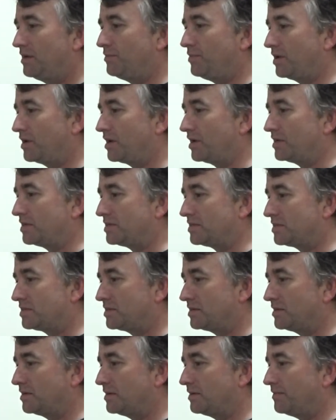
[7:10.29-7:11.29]

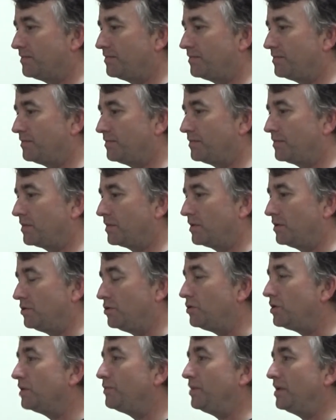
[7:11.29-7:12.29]
because
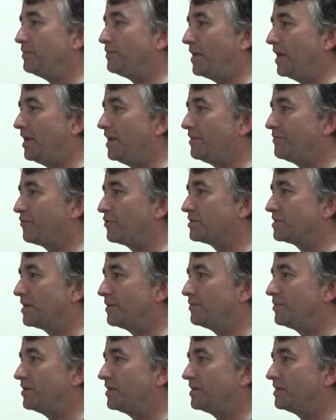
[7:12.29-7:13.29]
you could be paying for
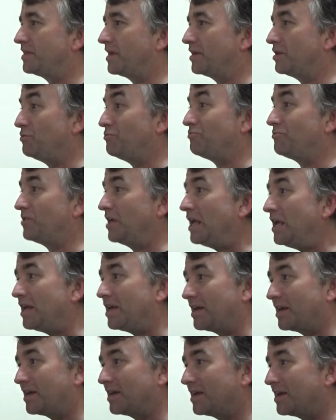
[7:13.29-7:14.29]
something that you
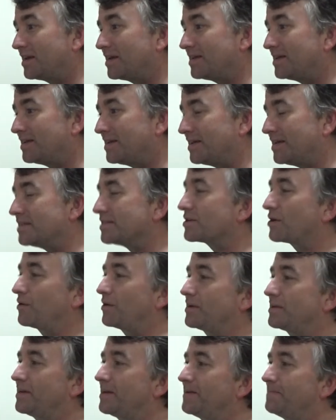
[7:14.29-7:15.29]
think is
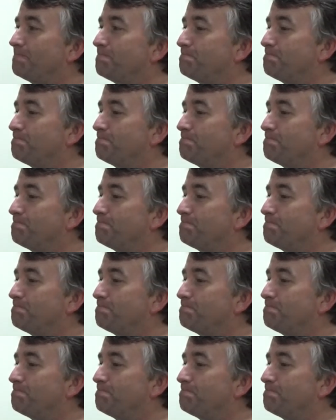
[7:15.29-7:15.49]
karate,